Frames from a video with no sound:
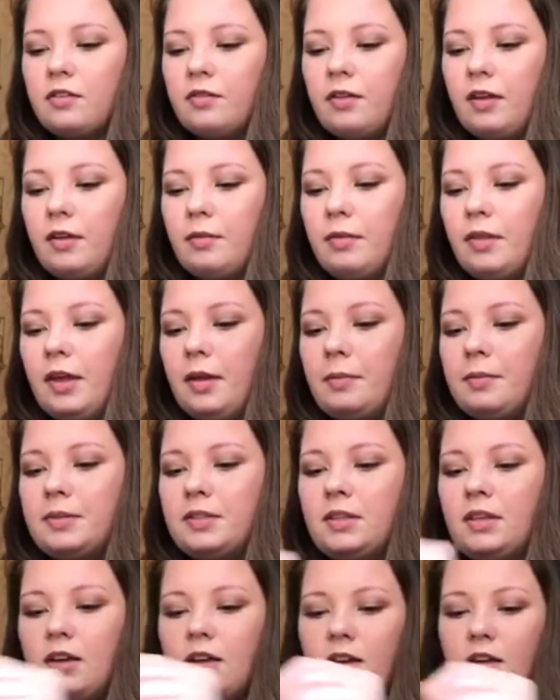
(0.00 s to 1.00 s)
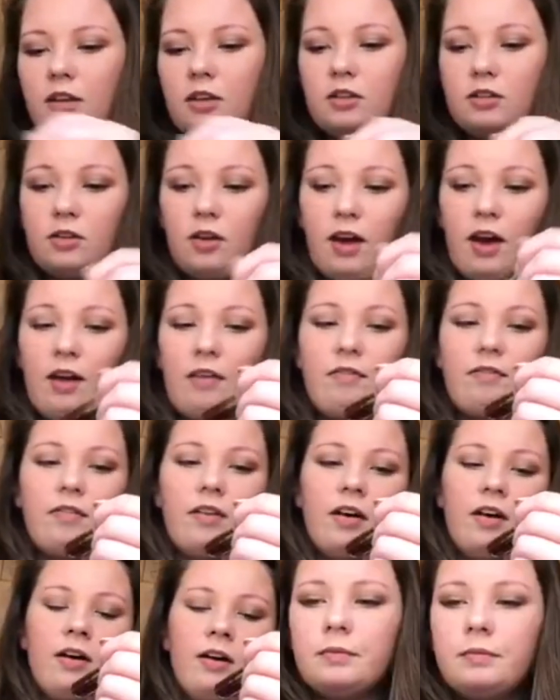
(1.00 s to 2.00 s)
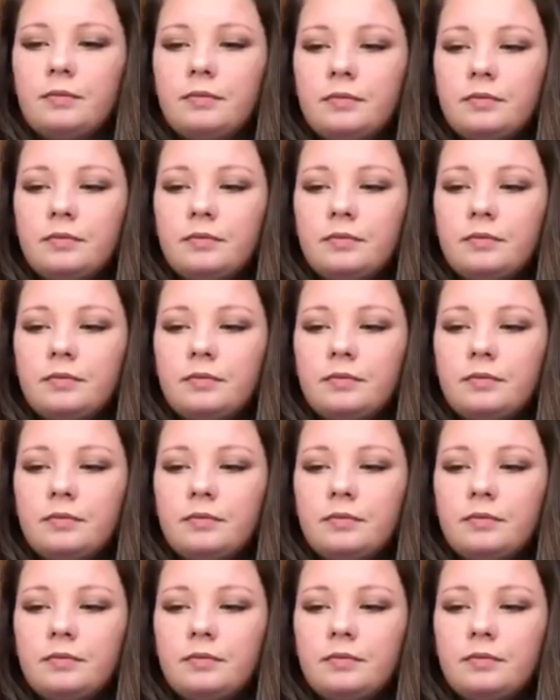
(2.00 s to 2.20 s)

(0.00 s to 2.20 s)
like lips. So I have, um,